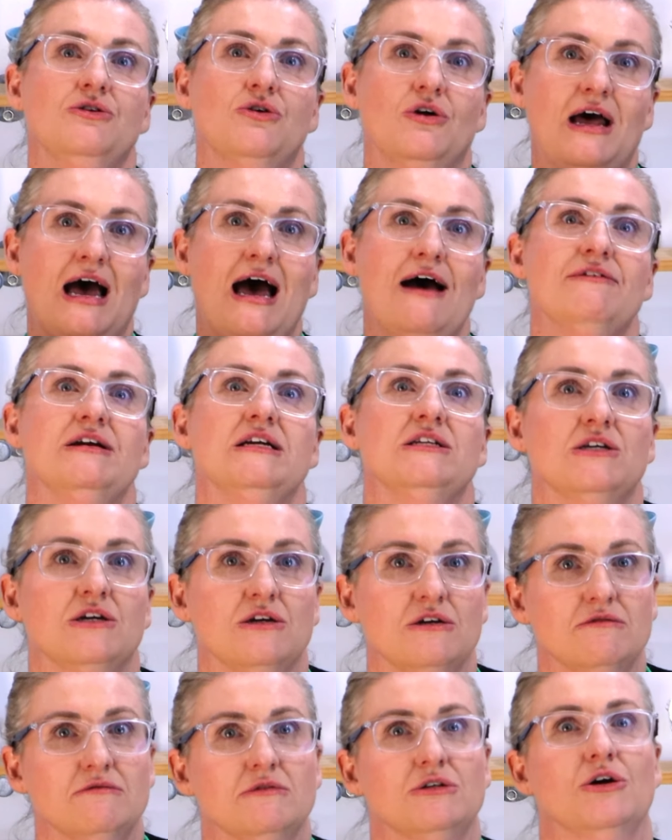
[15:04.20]
having to
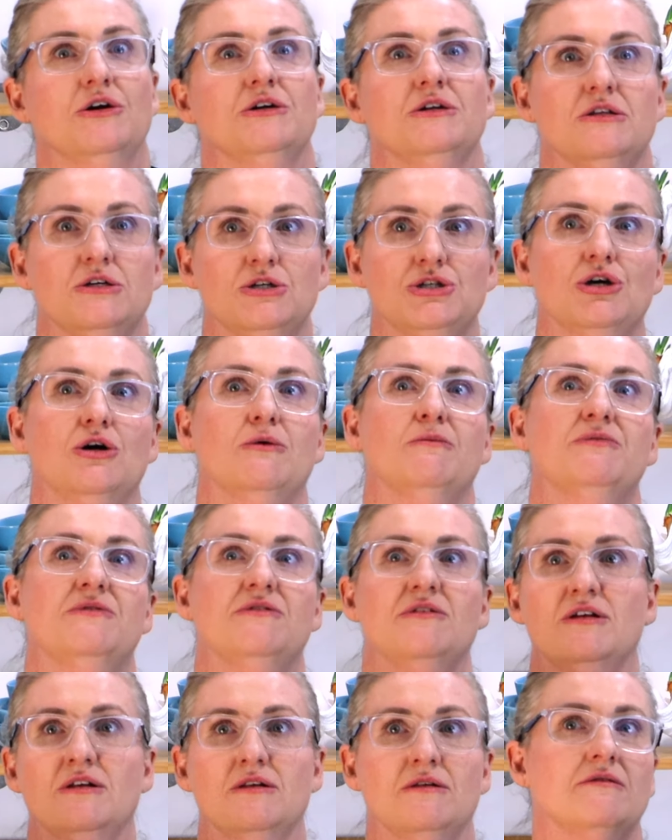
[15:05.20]
go to the shops
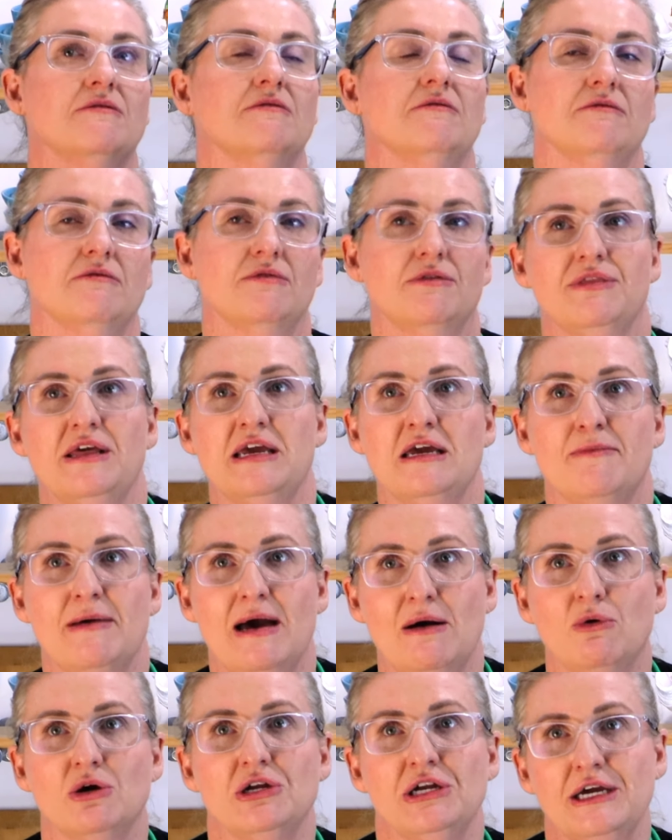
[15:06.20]
and think about
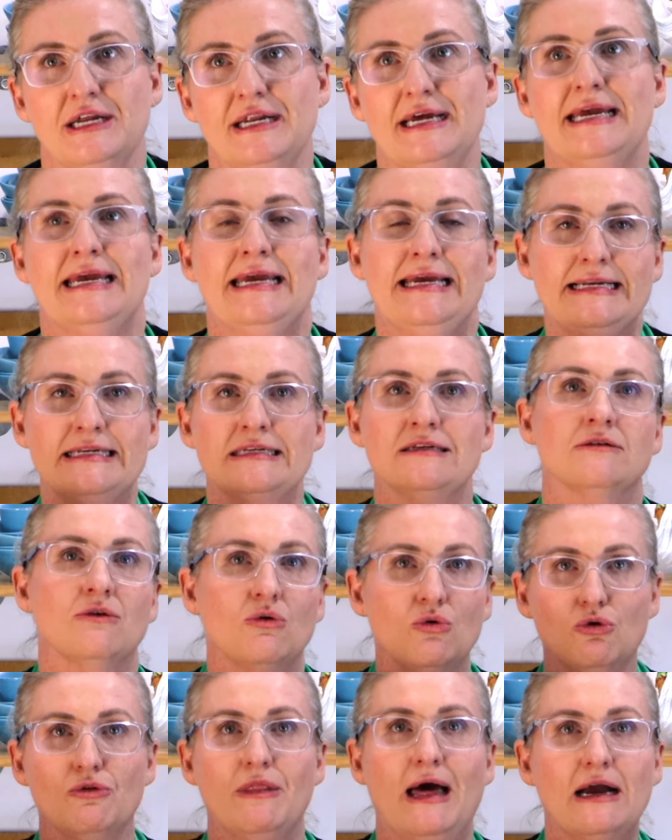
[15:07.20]
what you're going to eat and
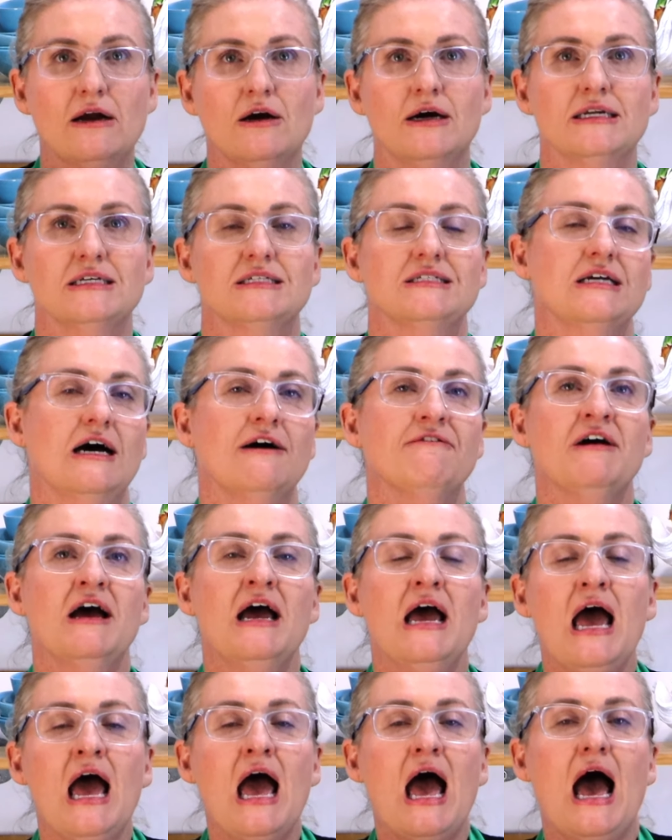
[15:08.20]
all that kind of stuff.
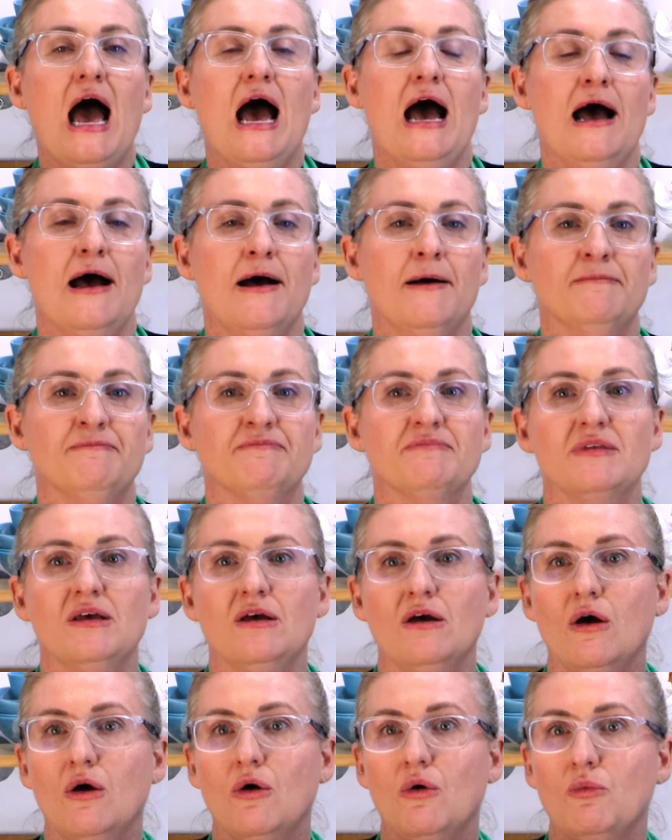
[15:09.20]
Um,
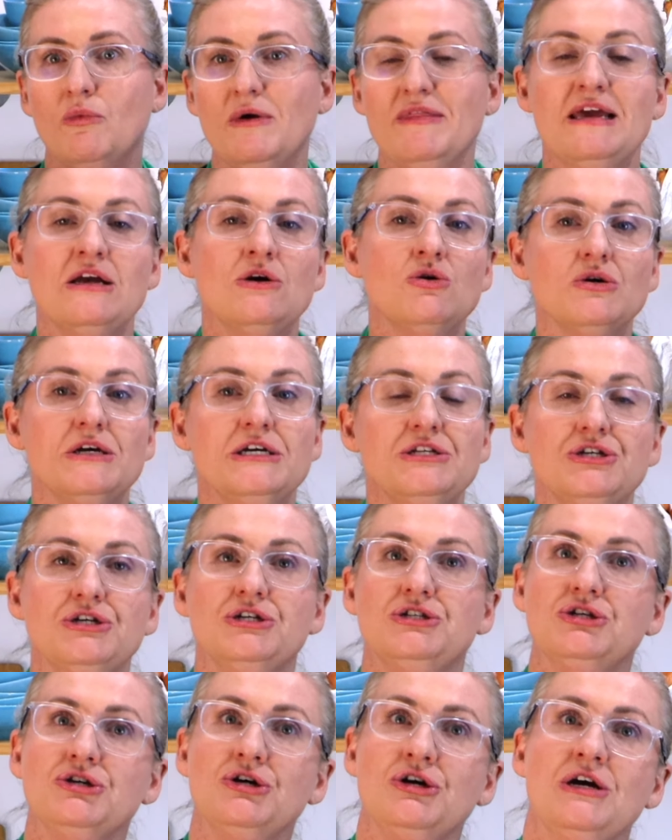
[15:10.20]
Within
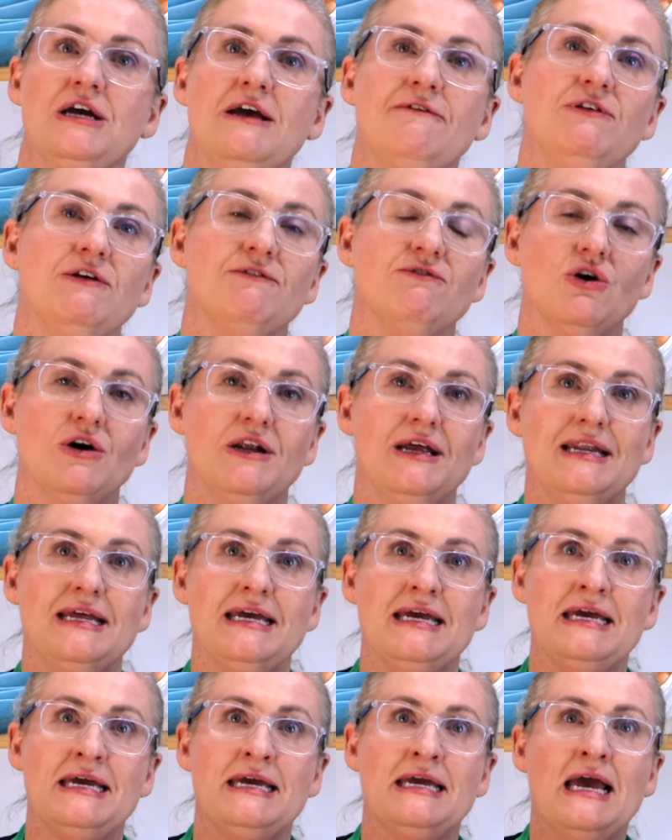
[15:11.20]
Cookidoo too, if you've got
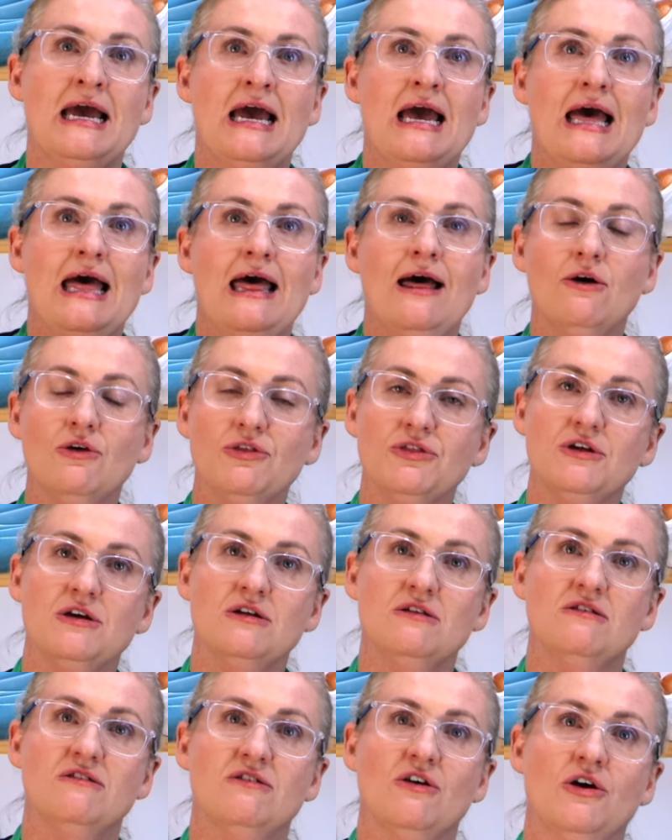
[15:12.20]
any health
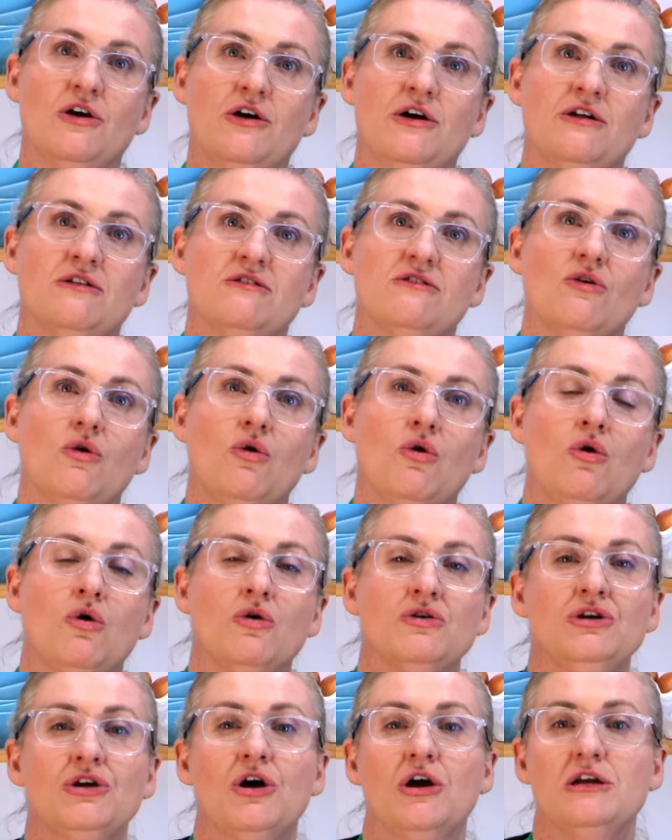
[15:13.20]
concerns, or
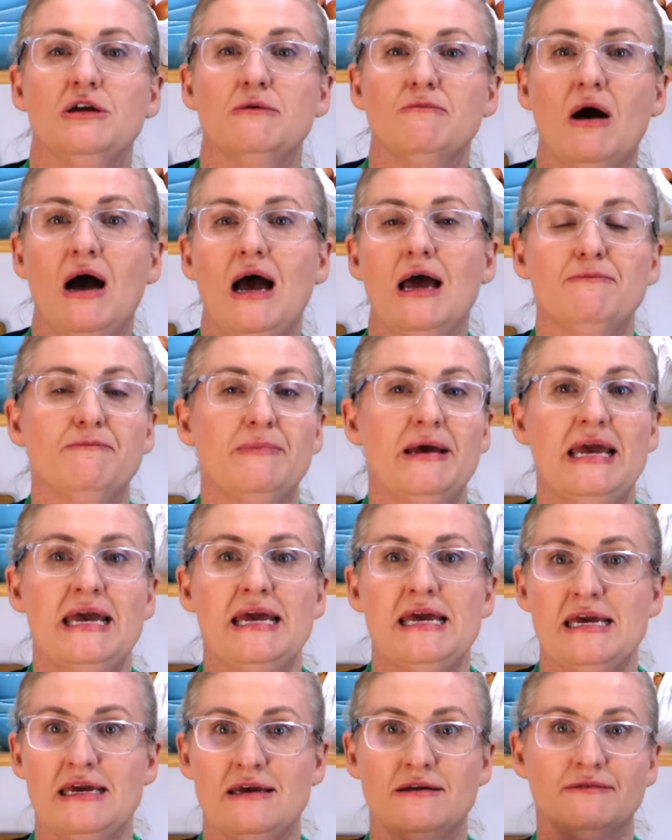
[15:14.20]
you know, you might be